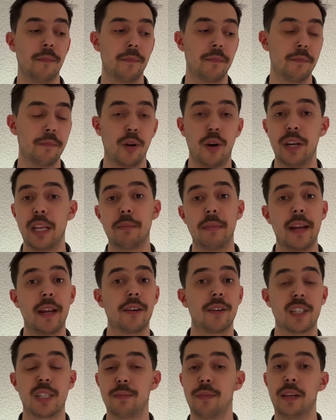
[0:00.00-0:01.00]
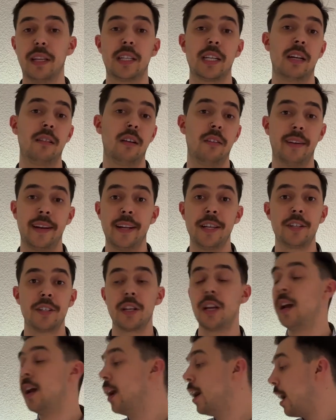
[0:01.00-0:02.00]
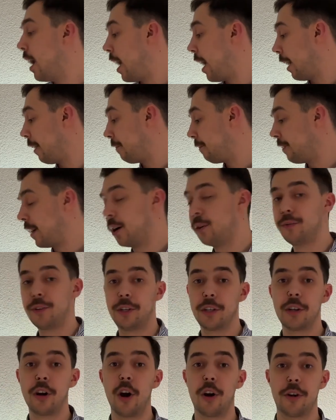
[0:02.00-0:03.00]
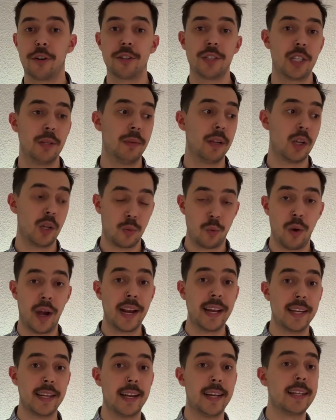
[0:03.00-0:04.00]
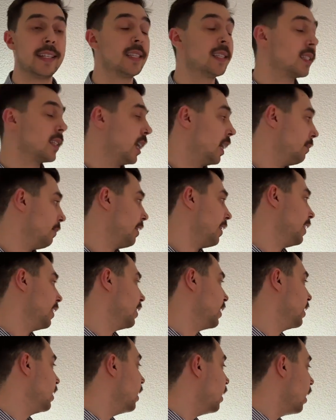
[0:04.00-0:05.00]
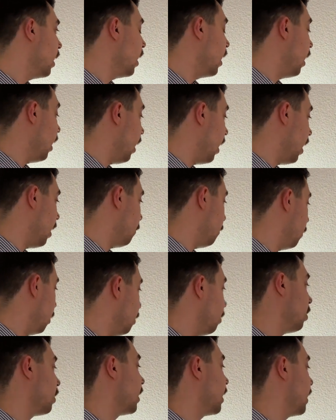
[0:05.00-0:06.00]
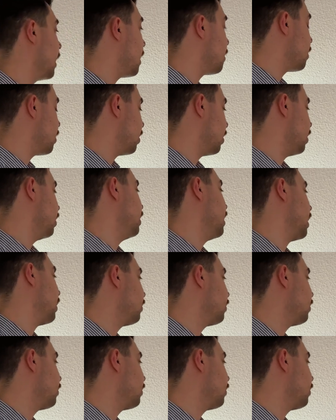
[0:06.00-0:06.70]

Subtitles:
Polymakers Polyterra range. I found their colors to be quite nice. I mean, looking at their, like